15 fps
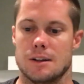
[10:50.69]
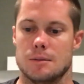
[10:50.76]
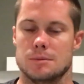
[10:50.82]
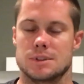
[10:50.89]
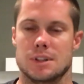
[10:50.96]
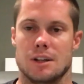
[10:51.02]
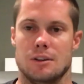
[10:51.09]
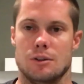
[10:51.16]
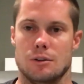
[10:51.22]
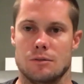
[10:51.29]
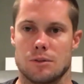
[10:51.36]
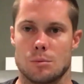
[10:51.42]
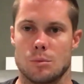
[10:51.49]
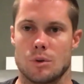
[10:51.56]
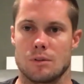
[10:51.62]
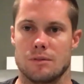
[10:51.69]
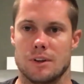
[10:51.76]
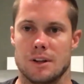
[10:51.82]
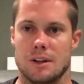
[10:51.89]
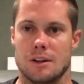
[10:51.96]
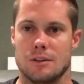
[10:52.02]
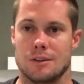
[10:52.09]
Stay tuned for more
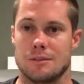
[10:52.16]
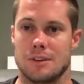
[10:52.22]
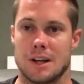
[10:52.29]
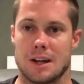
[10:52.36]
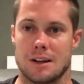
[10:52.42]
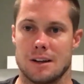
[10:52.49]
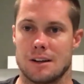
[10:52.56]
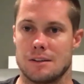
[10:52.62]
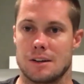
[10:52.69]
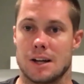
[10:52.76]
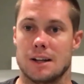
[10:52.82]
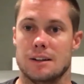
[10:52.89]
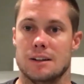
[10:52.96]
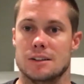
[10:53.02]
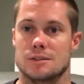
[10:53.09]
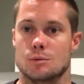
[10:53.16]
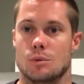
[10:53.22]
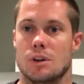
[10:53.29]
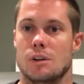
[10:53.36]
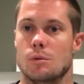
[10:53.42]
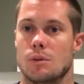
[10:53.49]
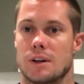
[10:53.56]
videos. If you got any other ideas of
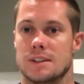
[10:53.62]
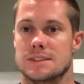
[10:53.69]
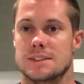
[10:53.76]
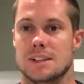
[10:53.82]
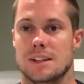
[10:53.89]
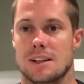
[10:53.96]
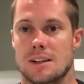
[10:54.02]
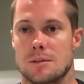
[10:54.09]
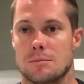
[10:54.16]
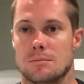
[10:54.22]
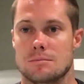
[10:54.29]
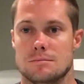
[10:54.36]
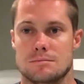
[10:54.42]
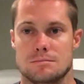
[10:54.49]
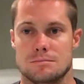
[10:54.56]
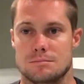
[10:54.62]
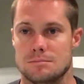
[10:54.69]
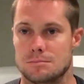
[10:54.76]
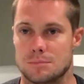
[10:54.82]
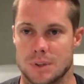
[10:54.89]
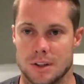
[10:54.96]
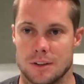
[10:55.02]
what you want to see,
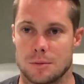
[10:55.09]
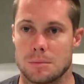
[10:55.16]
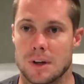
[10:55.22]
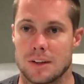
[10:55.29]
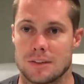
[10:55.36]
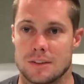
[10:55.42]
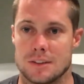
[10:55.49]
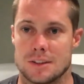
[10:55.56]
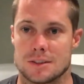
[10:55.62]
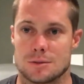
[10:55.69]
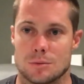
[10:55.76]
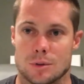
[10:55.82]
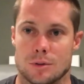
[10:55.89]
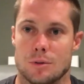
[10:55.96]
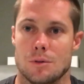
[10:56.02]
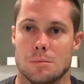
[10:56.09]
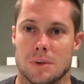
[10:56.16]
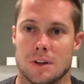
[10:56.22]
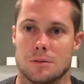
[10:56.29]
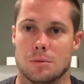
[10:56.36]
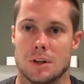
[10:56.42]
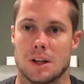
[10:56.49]
please message us and we'll do the
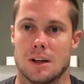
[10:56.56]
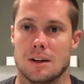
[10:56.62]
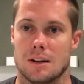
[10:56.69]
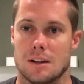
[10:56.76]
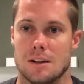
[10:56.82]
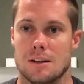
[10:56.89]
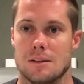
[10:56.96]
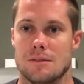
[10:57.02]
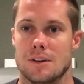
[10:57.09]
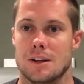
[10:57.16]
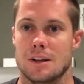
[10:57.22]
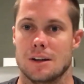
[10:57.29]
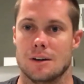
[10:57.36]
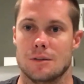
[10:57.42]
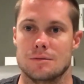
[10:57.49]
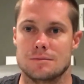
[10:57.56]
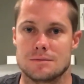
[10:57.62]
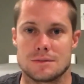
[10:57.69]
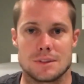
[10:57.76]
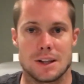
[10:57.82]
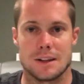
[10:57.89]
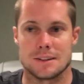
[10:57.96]
best we can to get you a video.
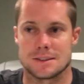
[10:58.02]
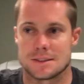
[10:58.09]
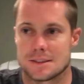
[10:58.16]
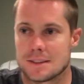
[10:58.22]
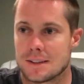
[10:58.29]
Thanks.